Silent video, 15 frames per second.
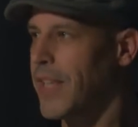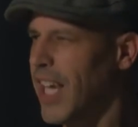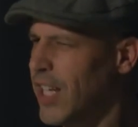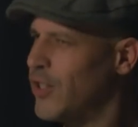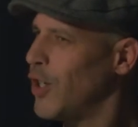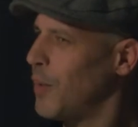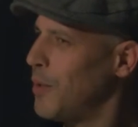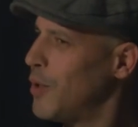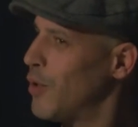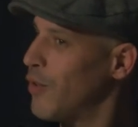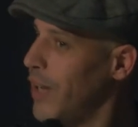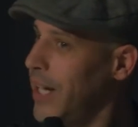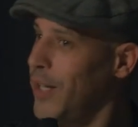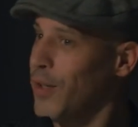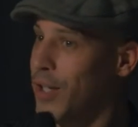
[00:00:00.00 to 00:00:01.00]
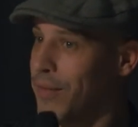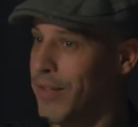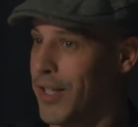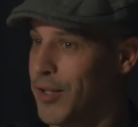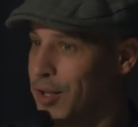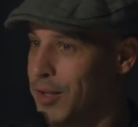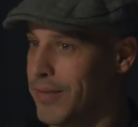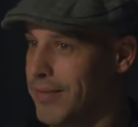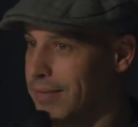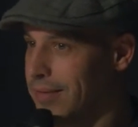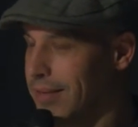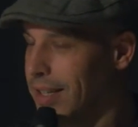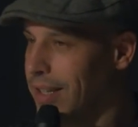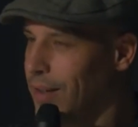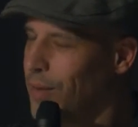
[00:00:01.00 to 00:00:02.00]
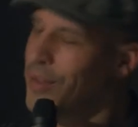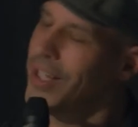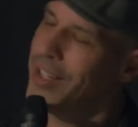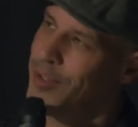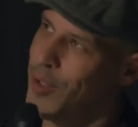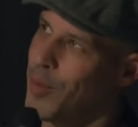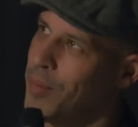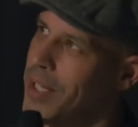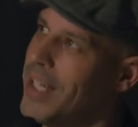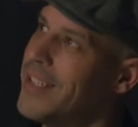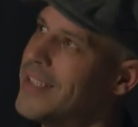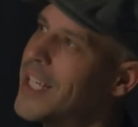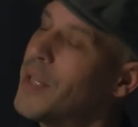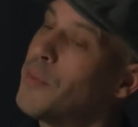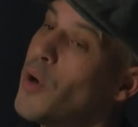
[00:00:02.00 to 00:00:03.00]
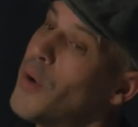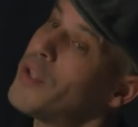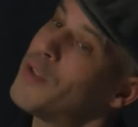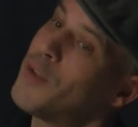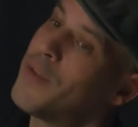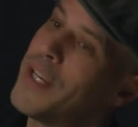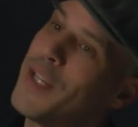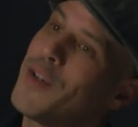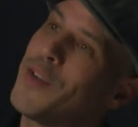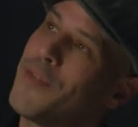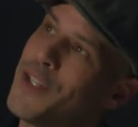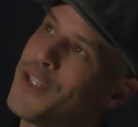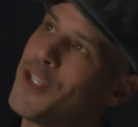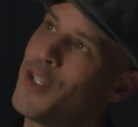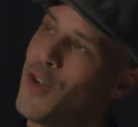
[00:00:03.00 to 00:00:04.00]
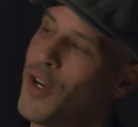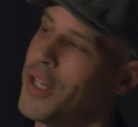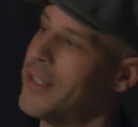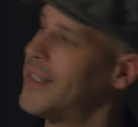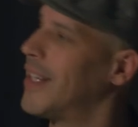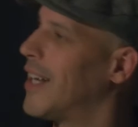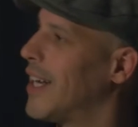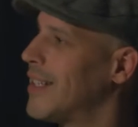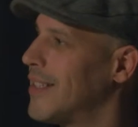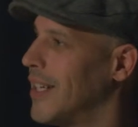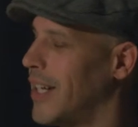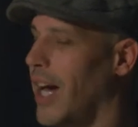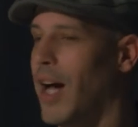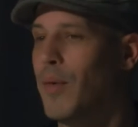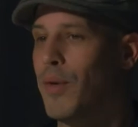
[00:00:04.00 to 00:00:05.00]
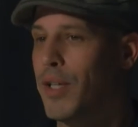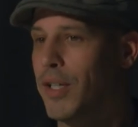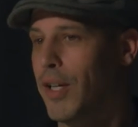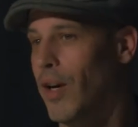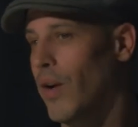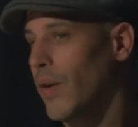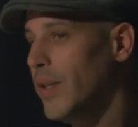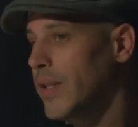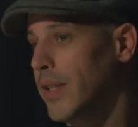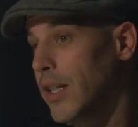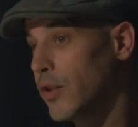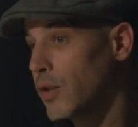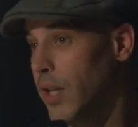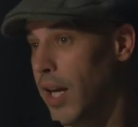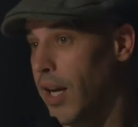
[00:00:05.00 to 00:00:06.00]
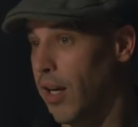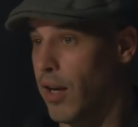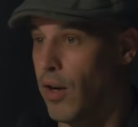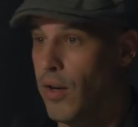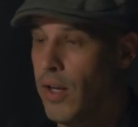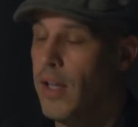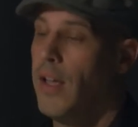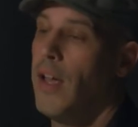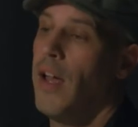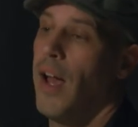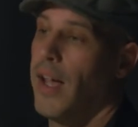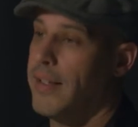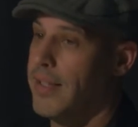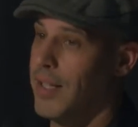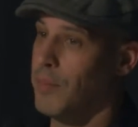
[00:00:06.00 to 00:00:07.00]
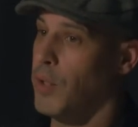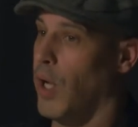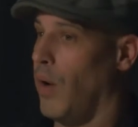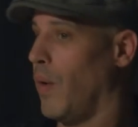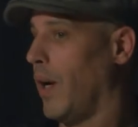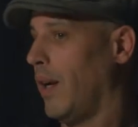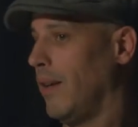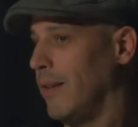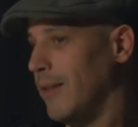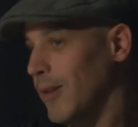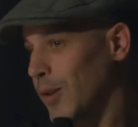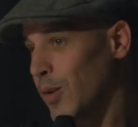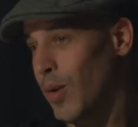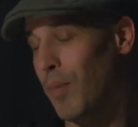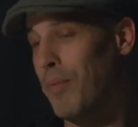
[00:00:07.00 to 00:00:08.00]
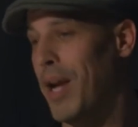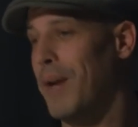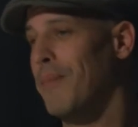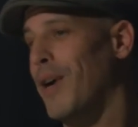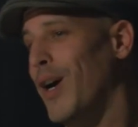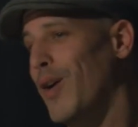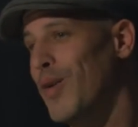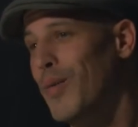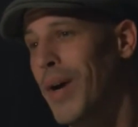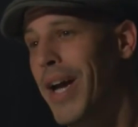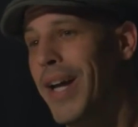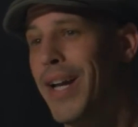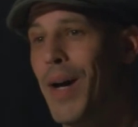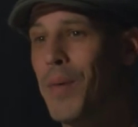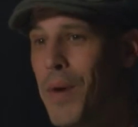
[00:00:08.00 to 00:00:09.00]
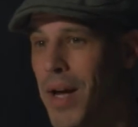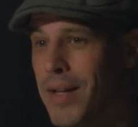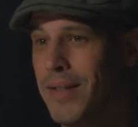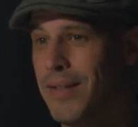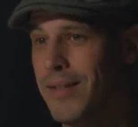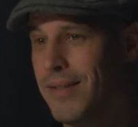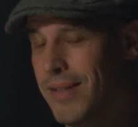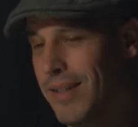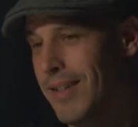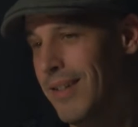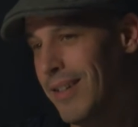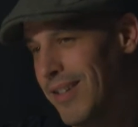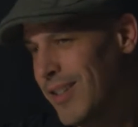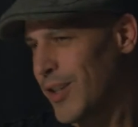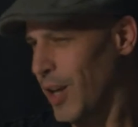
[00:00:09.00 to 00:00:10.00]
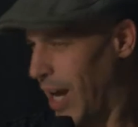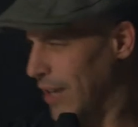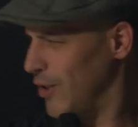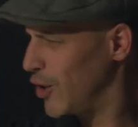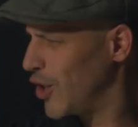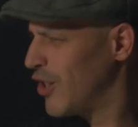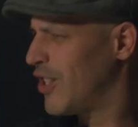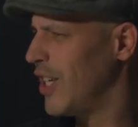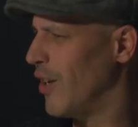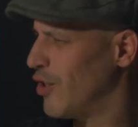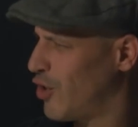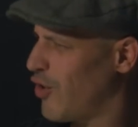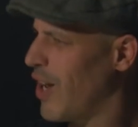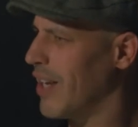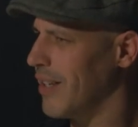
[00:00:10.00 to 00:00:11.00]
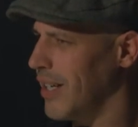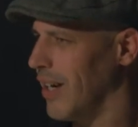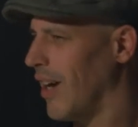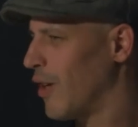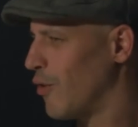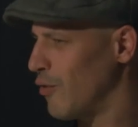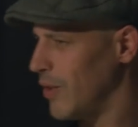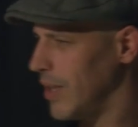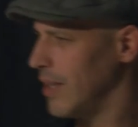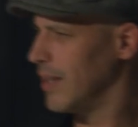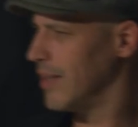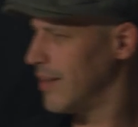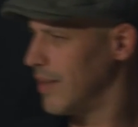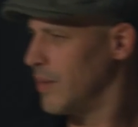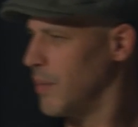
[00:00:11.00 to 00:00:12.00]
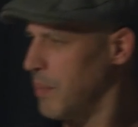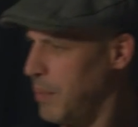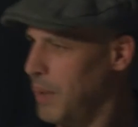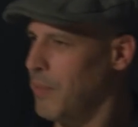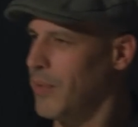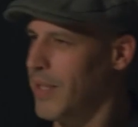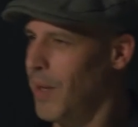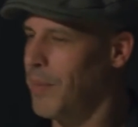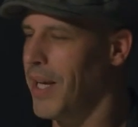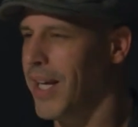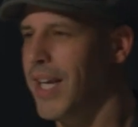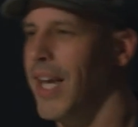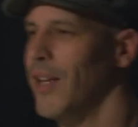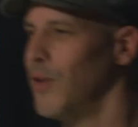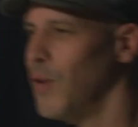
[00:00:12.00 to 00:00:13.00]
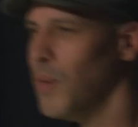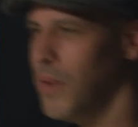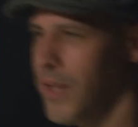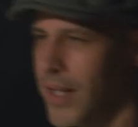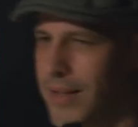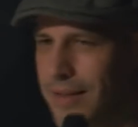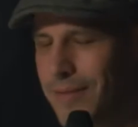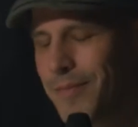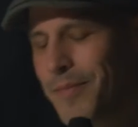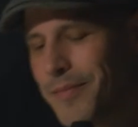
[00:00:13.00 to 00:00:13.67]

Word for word: He took me to a radio convention. Well, not took me. He said, I'm going to a radio convention in August. And I said, I want to go. He said, You can't go. I said, I'm going. So I paid my own way and I went. As you can see, a trend here. I don't really listen to when people tell me I can't do things.